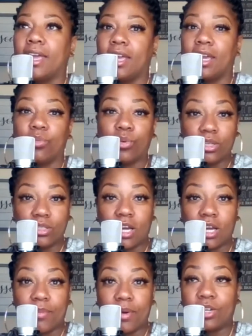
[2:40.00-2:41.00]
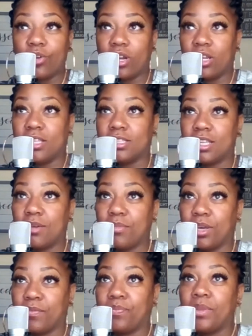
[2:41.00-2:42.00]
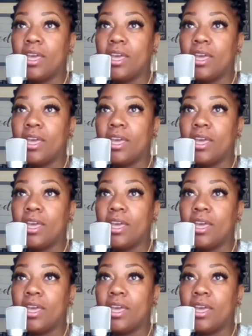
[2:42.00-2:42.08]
and we're going to talk about creating this thumbnail.